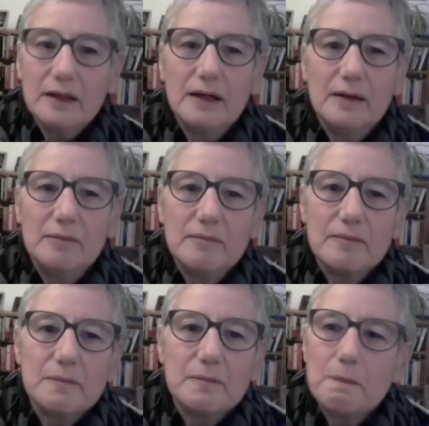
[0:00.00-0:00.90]

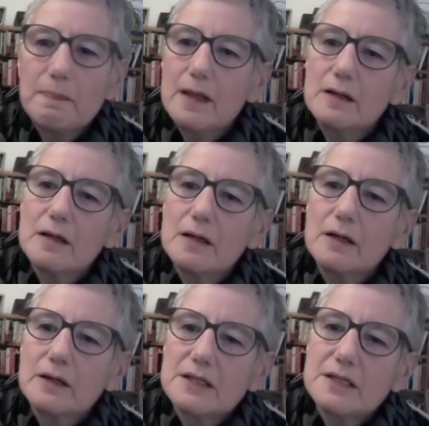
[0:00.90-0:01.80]

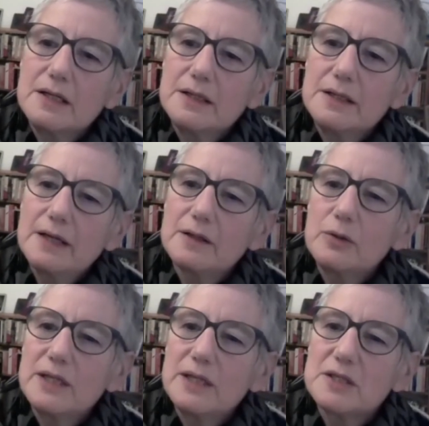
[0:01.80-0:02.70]
Okay, so another
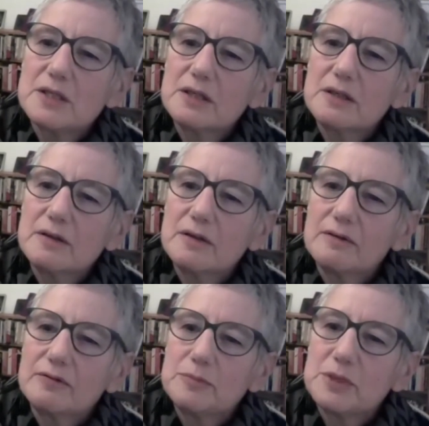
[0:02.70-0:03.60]
question
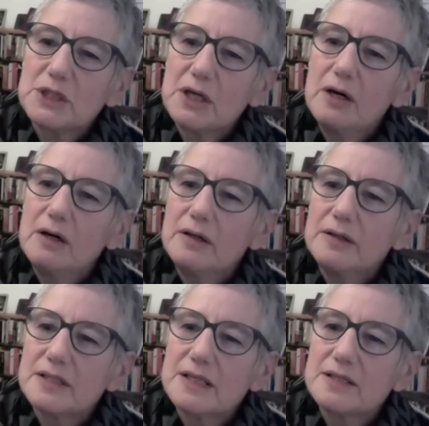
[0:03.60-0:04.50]
from
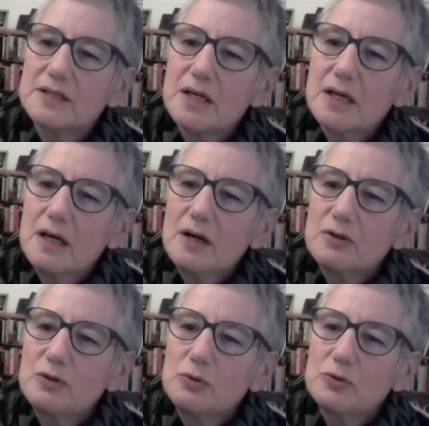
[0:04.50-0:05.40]
Sean says,
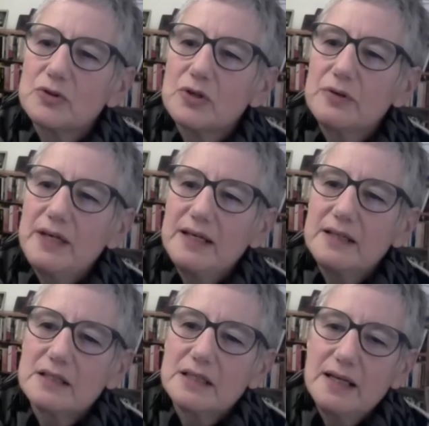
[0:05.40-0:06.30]
thoughts on the
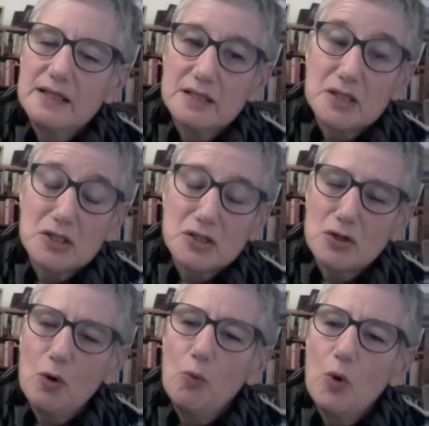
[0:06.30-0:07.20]
intense
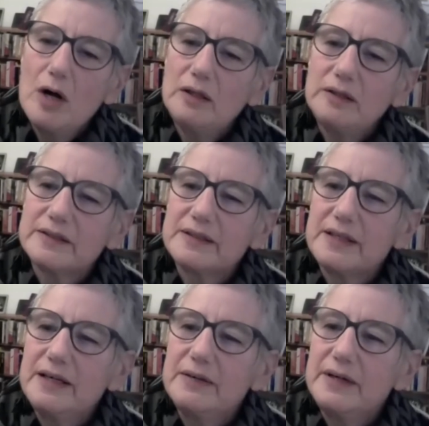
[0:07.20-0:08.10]
world
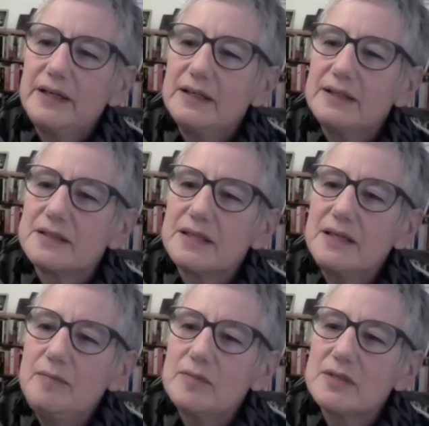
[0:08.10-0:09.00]
theory? It
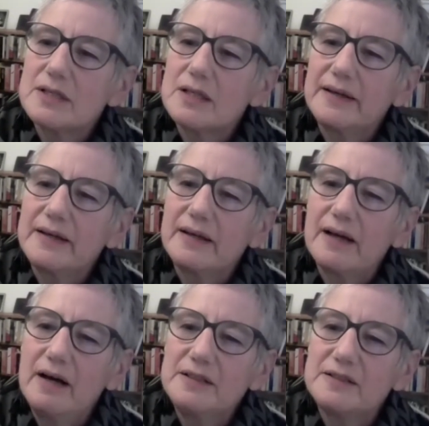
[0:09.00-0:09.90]
seems like it
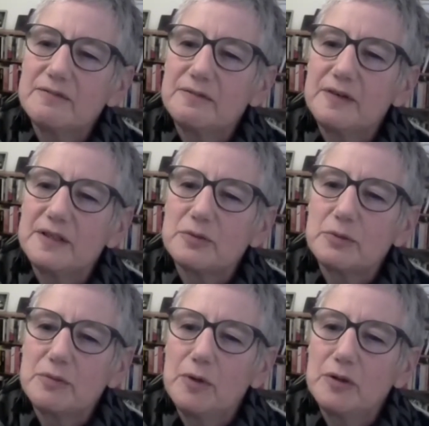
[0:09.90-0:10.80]
kind of fits
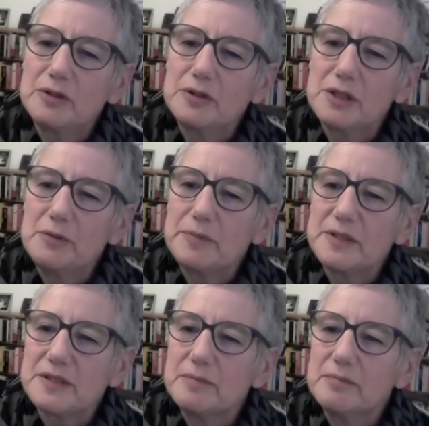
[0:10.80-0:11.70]
with
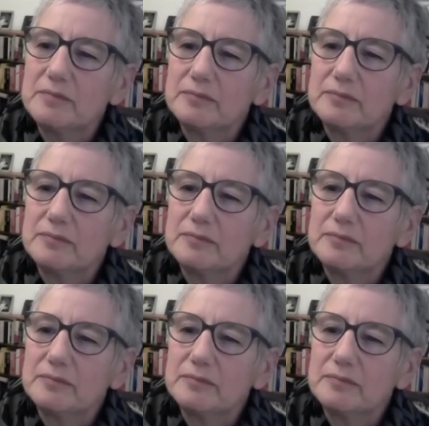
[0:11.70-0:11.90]
monotropism.